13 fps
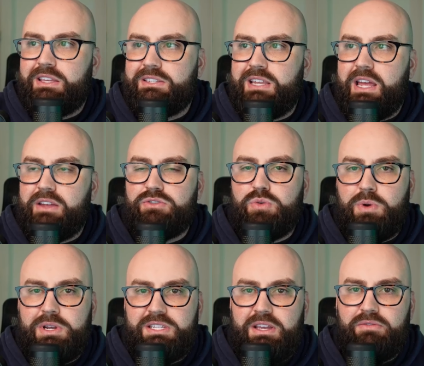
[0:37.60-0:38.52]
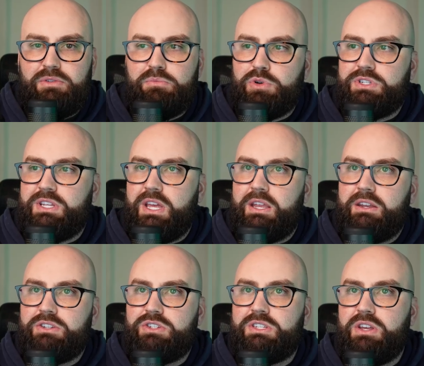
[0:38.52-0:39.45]
is down 27%.
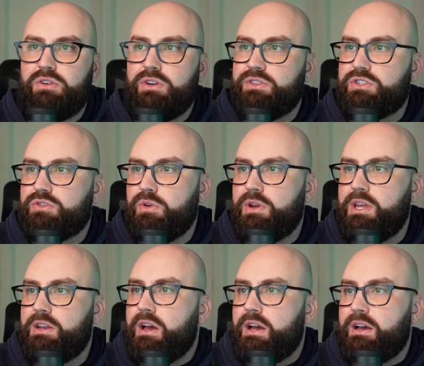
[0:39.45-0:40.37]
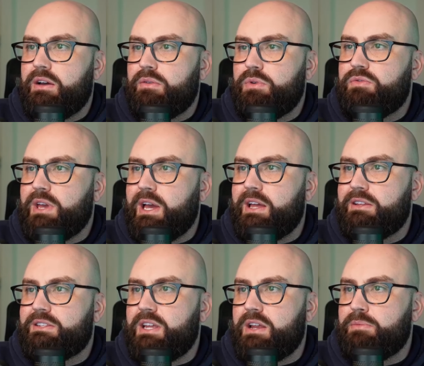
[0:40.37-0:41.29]
As you see here on the screen,
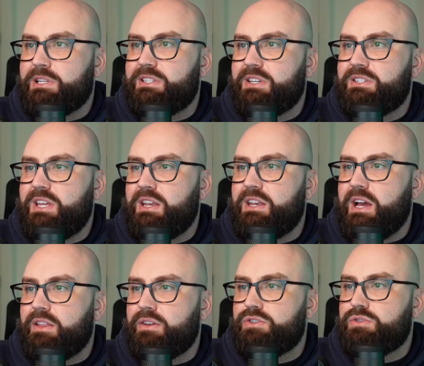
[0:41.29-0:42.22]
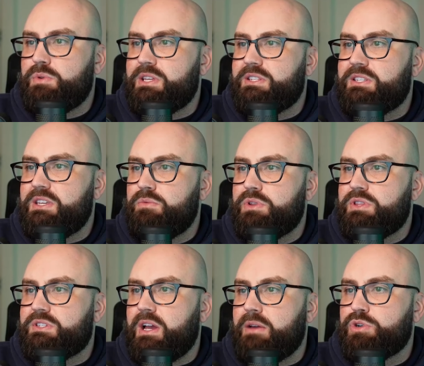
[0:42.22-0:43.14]
it's down about $68. We can see when the
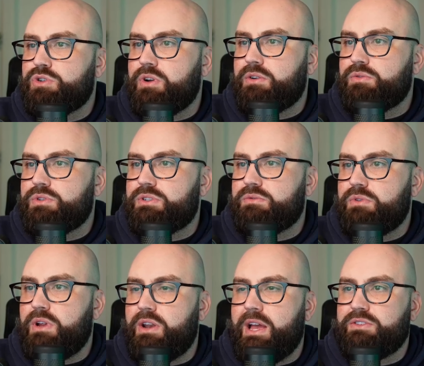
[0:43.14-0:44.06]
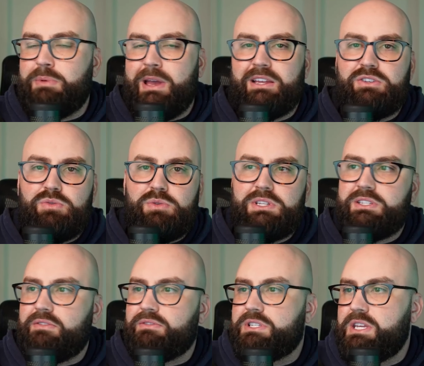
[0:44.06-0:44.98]
Cybertruck was announced back in
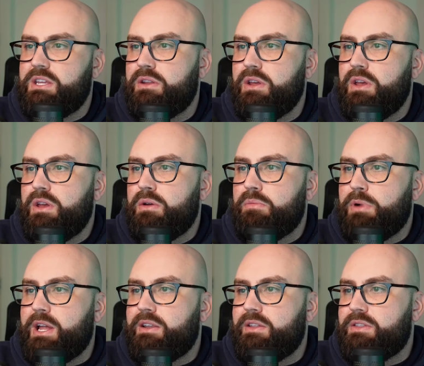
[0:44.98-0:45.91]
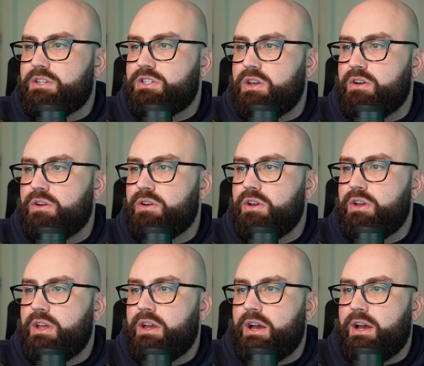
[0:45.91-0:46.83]
2017. But this year,
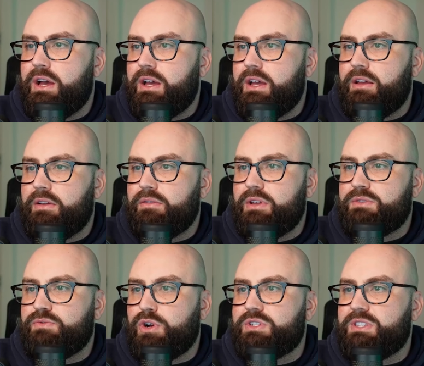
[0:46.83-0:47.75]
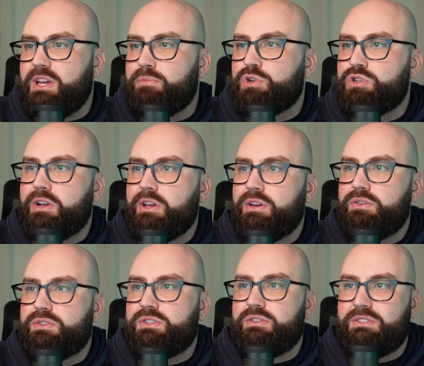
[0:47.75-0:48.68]
as far as Cybertruck
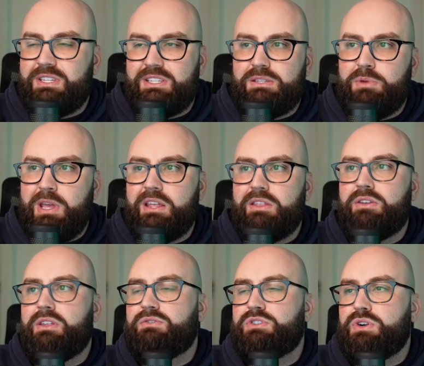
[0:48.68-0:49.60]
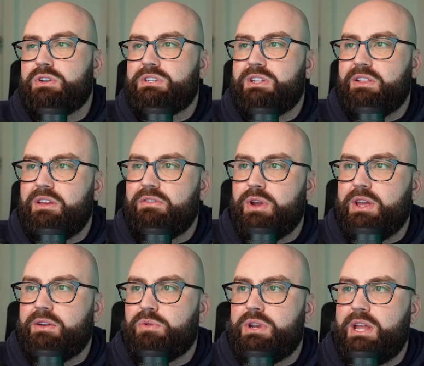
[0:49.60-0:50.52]
goes, since the beginning of the year, they've started
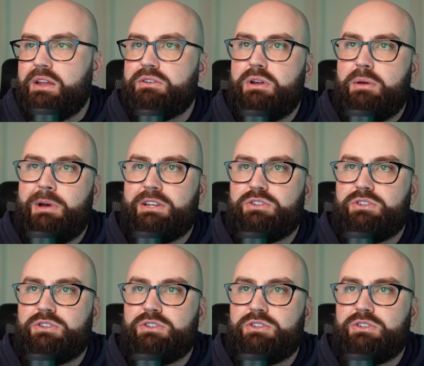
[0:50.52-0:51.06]
delivering, we're down about